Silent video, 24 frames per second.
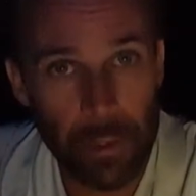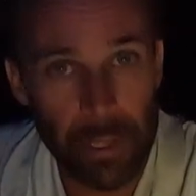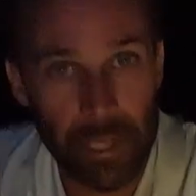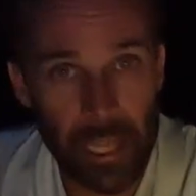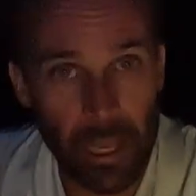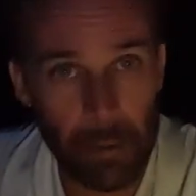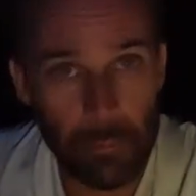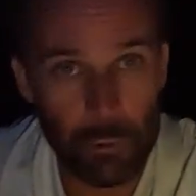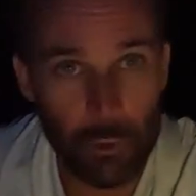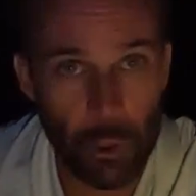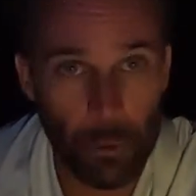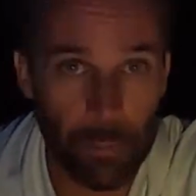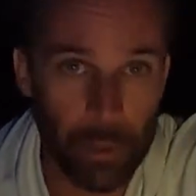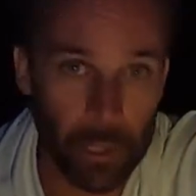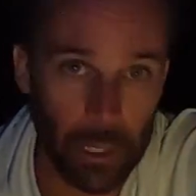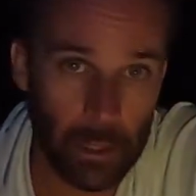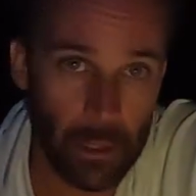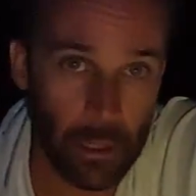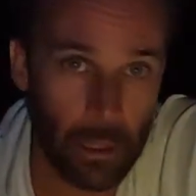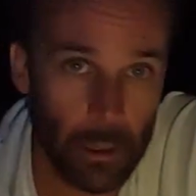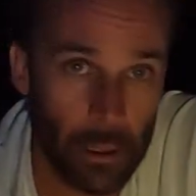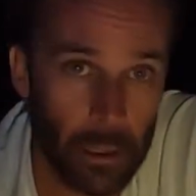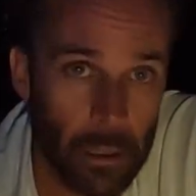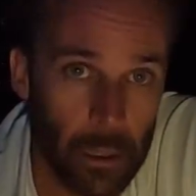It kept
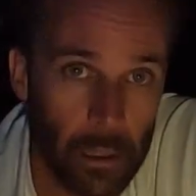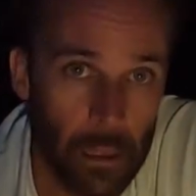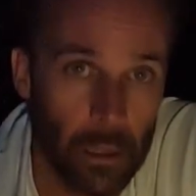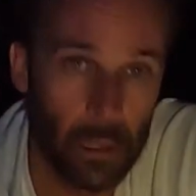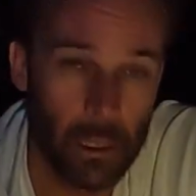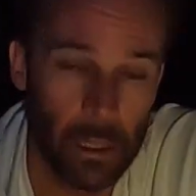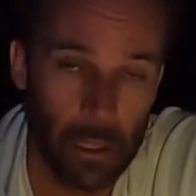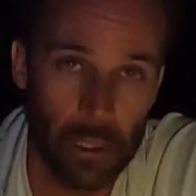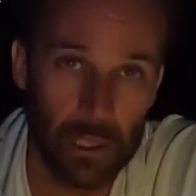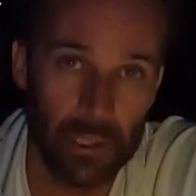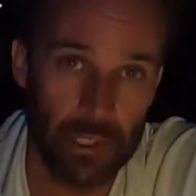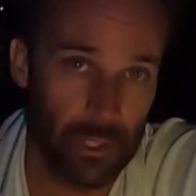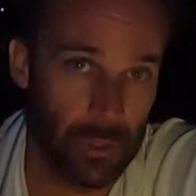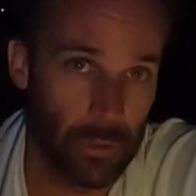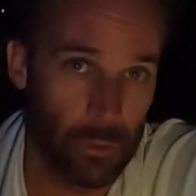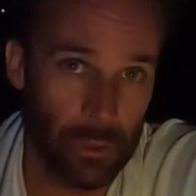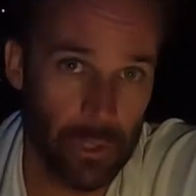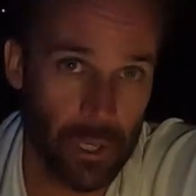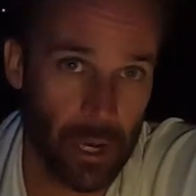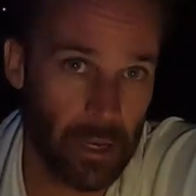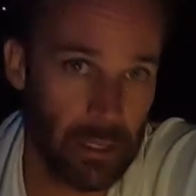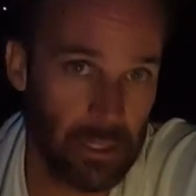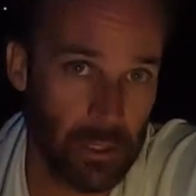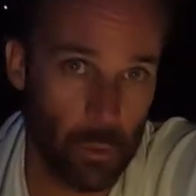tripping it's a
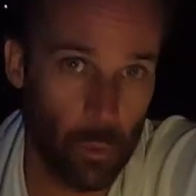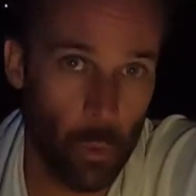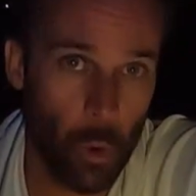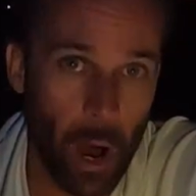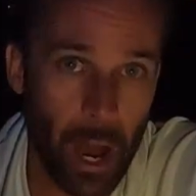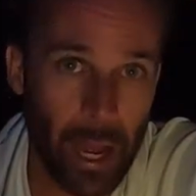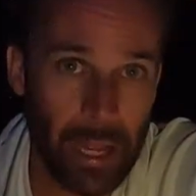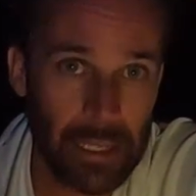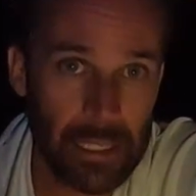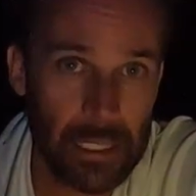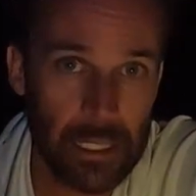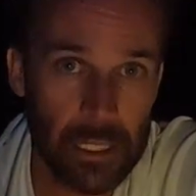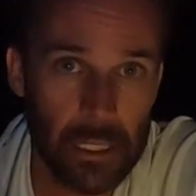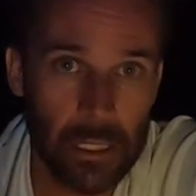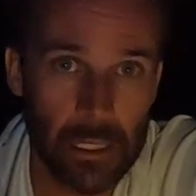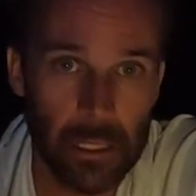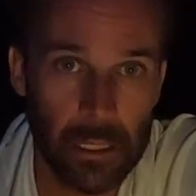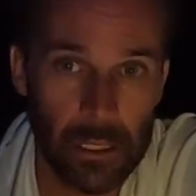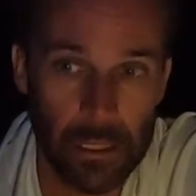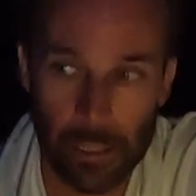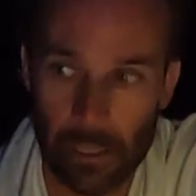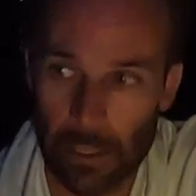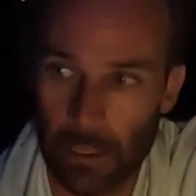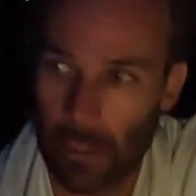2,000 watt
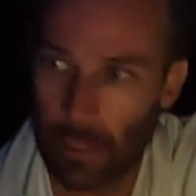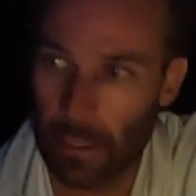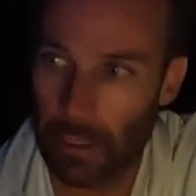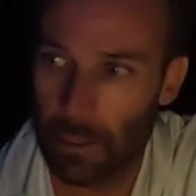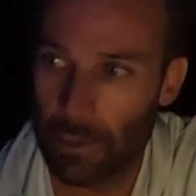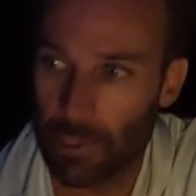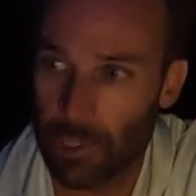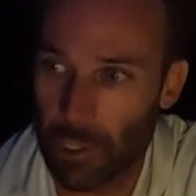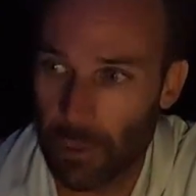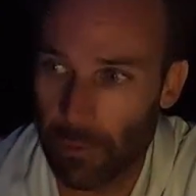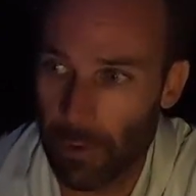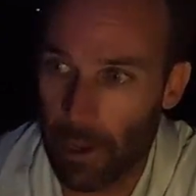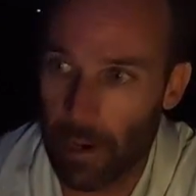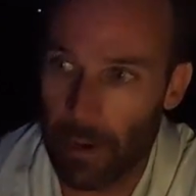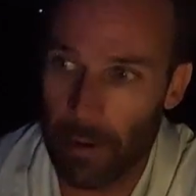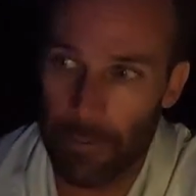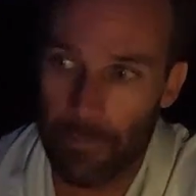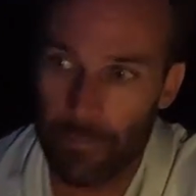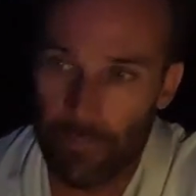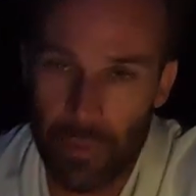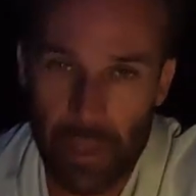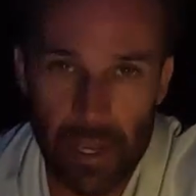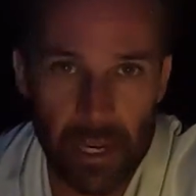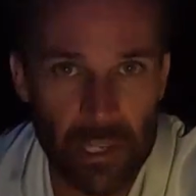generator,
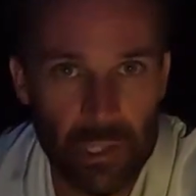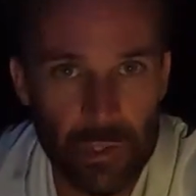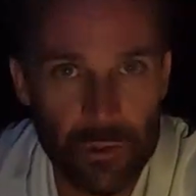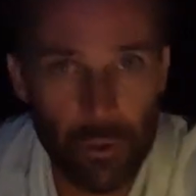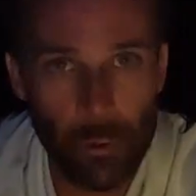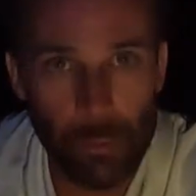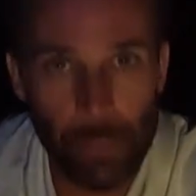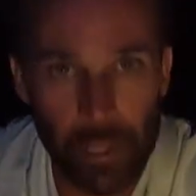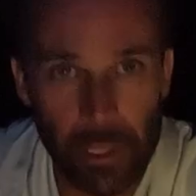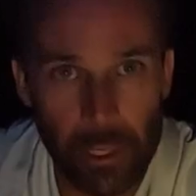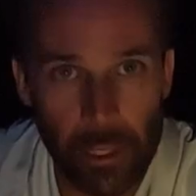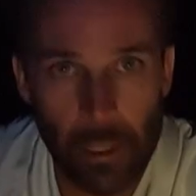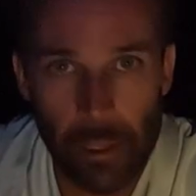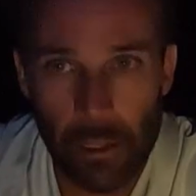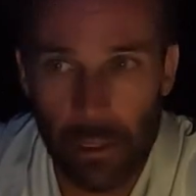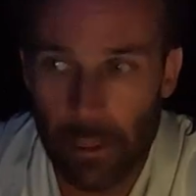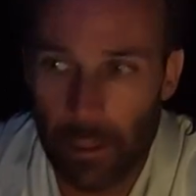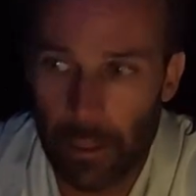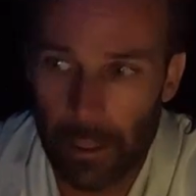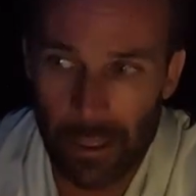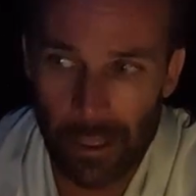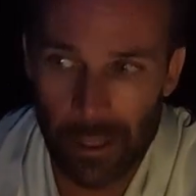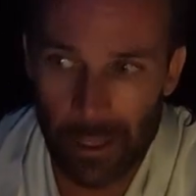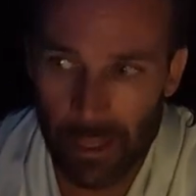and it's tripping it.
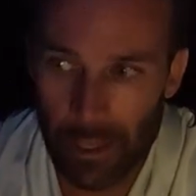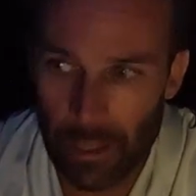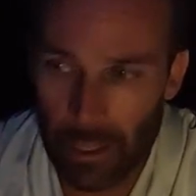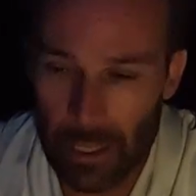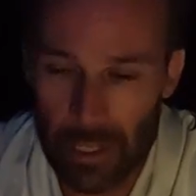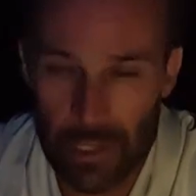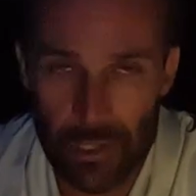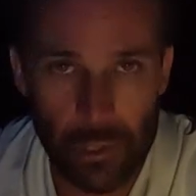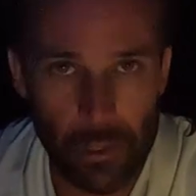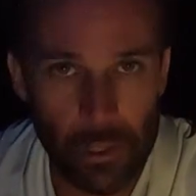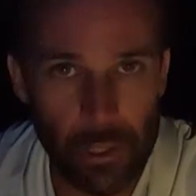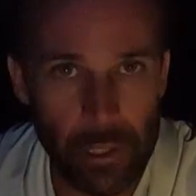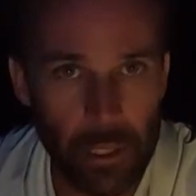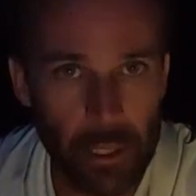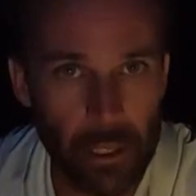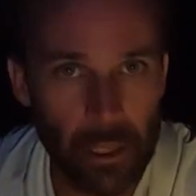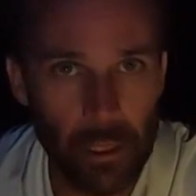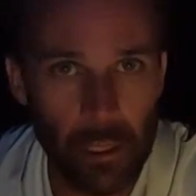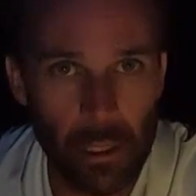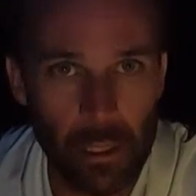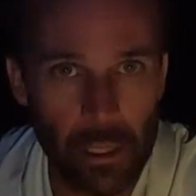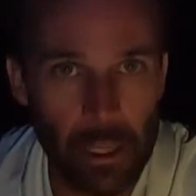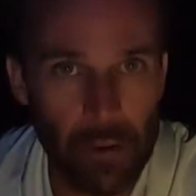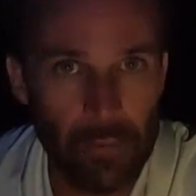It's only
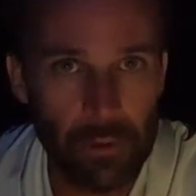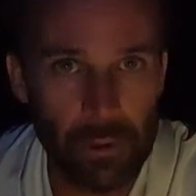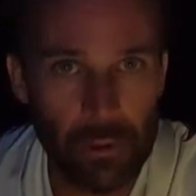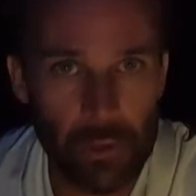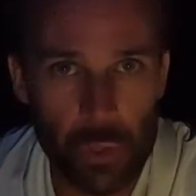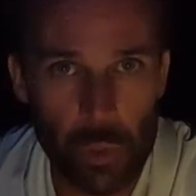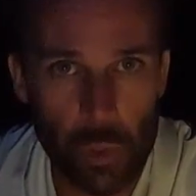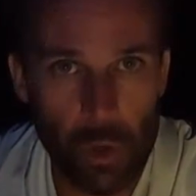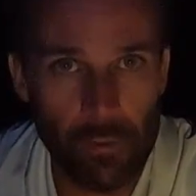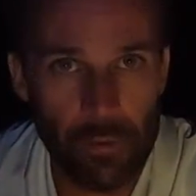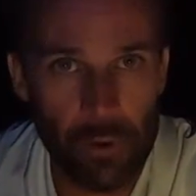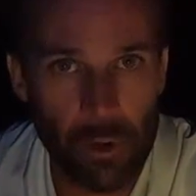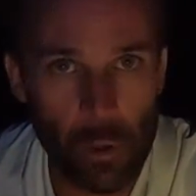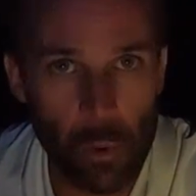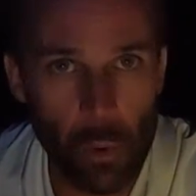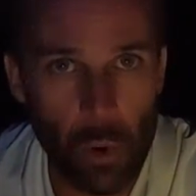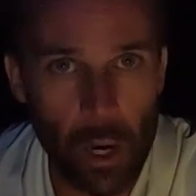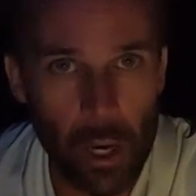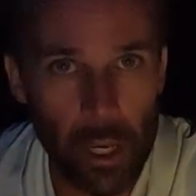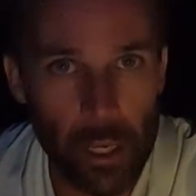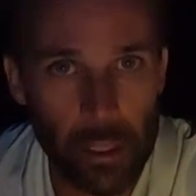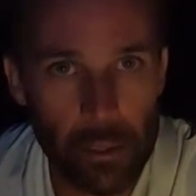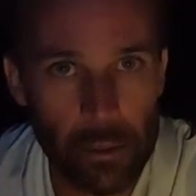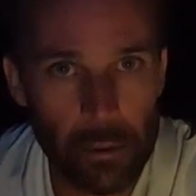a 11 or 1,200
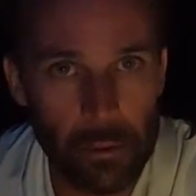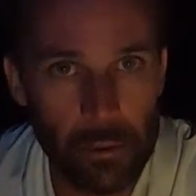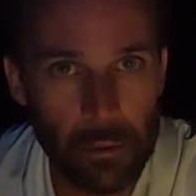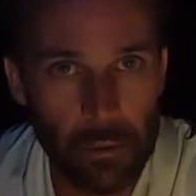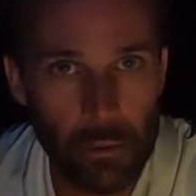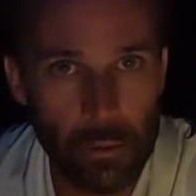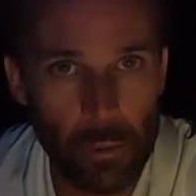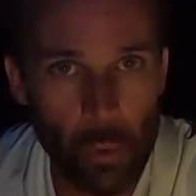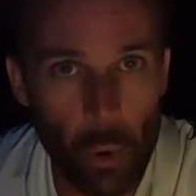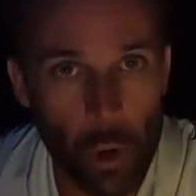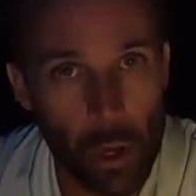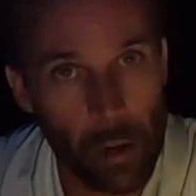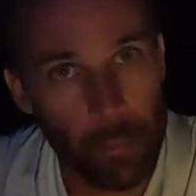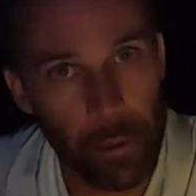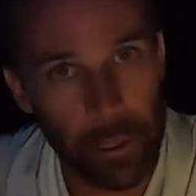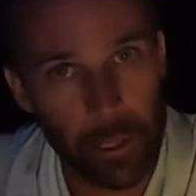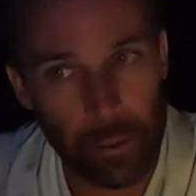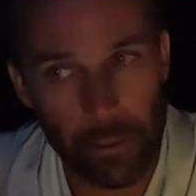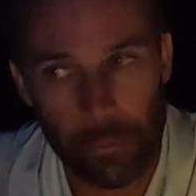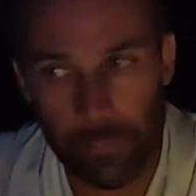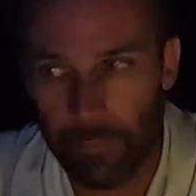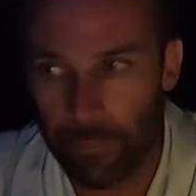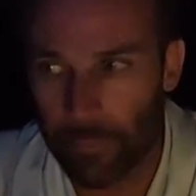watt Watermaker.